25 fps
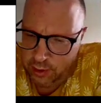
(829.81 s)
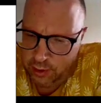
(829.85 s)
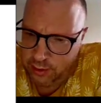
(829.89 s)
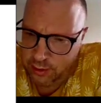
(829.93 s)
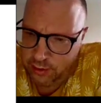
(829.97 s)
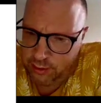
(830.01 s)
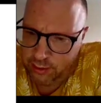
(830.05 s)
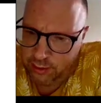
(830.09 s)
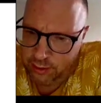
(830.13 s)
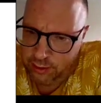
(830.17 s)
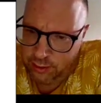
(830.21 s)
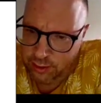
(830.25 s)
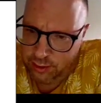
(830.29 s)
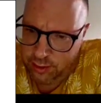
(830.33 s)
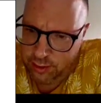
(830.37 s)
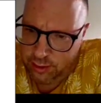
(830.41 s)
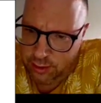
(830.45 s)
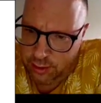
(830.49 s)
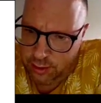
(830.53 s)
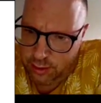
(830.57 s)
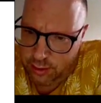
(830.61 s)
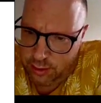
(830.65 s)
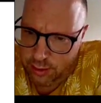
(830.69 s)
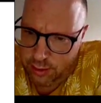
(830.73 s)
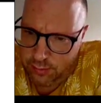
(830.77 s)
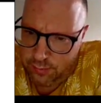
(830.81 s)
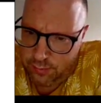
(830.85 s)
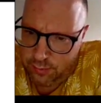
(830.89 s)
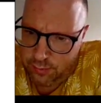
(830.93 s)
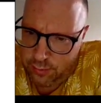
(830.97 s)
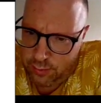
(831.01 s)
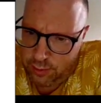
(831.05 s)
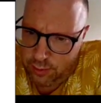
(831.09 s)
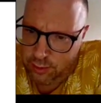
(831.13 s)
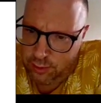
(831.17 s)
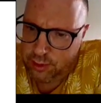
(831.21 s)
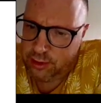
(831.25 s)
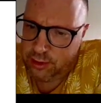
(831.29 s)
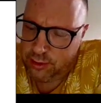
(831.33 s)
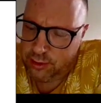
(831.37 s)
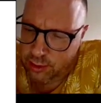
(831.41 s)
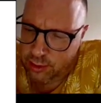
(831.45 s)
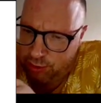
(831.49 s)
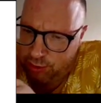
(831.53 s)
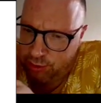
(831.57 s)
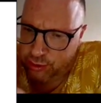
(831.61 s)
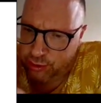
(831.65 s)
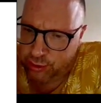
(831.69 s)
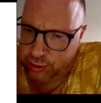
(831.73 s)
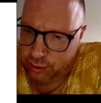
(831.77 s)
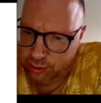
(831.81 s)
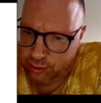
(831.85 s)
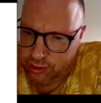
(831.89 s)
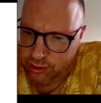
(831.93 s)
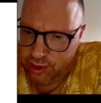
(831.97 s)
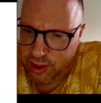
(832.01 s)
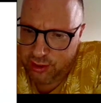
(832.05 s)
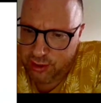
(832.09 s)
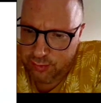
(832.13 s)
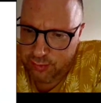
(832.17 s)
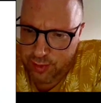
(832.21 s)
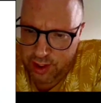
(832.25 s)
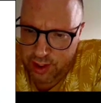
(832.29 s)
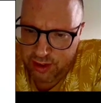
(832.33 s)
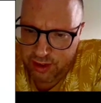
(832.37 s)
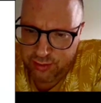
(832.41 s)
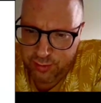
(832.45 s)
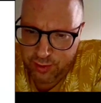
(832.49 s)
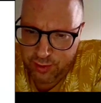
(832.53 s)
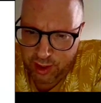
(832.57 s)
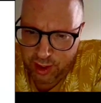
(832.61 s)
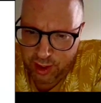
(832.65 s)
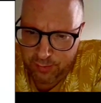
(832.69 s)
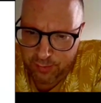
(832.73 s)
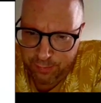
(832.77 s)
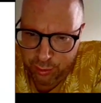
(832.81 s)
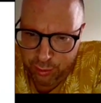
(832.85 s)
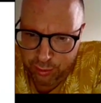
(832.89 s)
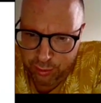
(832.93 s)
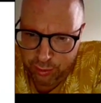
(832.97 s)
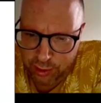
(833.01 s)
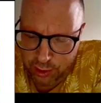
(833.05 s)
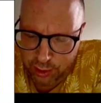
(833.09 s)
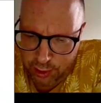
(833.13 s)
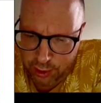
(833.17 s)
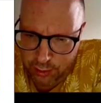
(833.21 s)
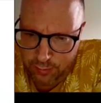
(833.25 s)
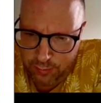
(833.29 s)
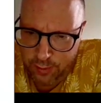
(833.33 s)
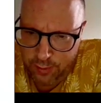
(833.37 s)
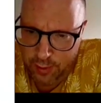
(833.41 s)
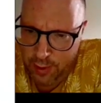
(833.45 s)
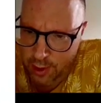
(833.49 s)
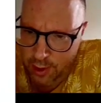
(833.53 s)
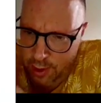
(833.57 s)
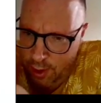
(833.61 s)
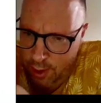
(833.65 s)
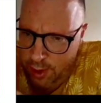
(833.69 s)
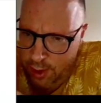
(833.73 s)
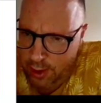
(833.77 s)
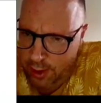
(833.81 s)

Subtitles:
And there is also senior management reporting.